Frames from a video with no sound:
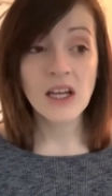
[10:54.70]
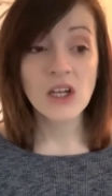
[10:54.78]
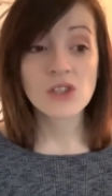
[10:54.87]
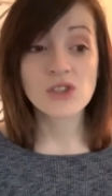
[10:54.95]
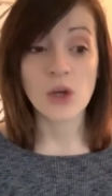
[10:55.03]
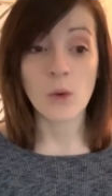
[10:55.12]

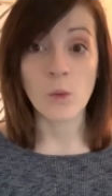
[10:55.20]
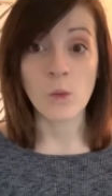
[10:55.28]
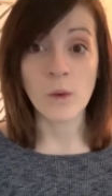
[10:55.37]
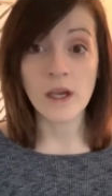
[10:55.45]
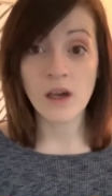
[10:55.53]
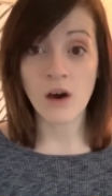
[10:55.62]
so
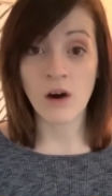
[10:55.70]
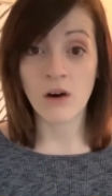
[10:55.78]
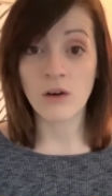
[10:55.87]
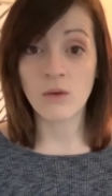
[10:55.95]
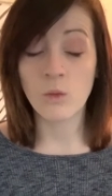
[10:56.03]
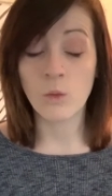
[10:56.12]
we
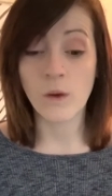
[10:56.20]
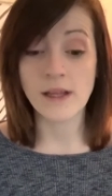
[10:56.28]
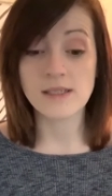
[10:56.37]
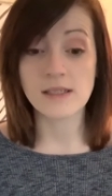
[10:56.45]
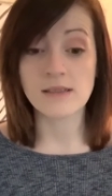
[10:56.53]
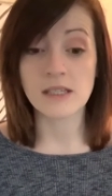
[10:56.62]
all went
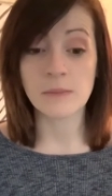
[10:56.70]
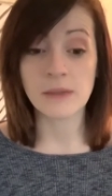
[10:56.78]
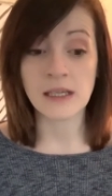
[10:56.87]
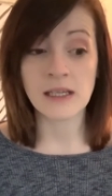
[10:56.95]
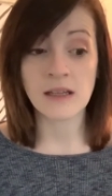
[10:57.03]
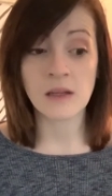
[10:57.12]
to sleep.
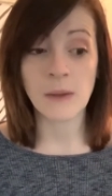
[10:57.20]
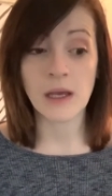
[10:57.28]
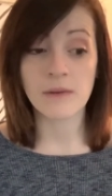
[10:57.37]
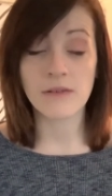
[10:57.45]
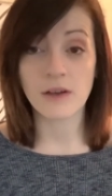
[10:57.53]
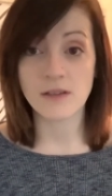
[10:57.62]
Ian and the
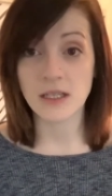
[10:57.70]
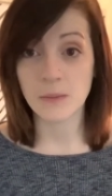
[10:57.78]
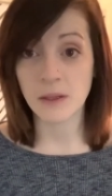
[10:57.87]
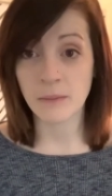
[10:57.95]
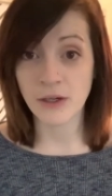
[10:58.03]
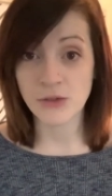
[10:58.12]
baby fell asleep in
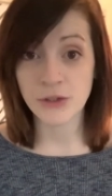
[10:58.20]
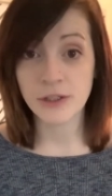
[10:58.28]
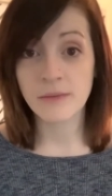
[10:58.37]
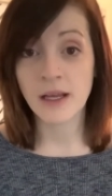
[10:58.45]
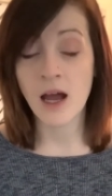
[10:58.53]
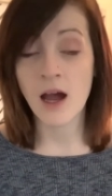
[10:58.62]
the bedroom,
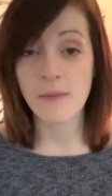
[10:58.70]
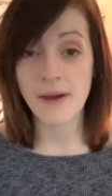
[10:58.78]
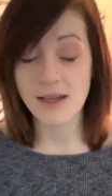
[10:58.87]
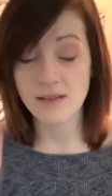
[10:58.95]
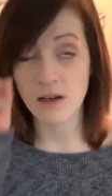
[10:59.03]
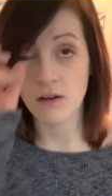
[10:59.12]
and I
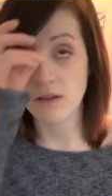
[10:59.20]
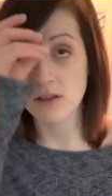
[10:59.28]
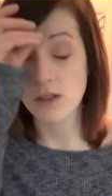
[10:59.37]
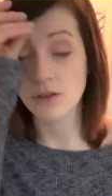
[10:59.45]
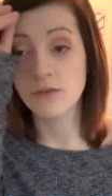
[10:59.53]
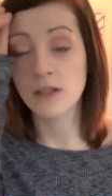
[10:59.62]
passed out on the
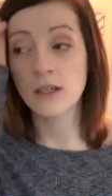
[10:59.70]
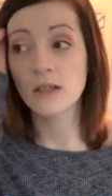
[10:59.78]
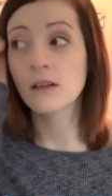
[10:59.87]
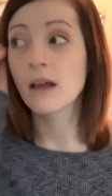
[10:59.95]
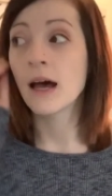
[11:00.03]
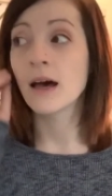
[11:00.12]
sofa
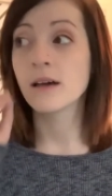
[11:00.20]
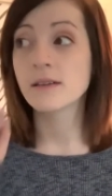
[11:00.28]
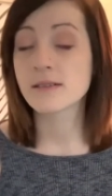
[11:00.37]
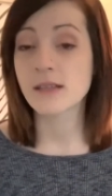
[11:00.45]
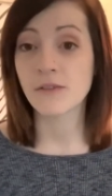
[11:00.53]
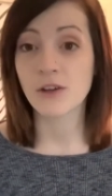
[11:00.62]
at
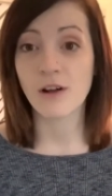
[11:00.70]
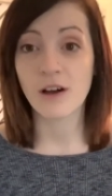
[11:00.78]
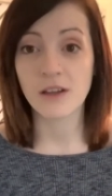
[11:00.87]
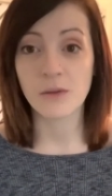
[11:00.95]
7 o'clock in the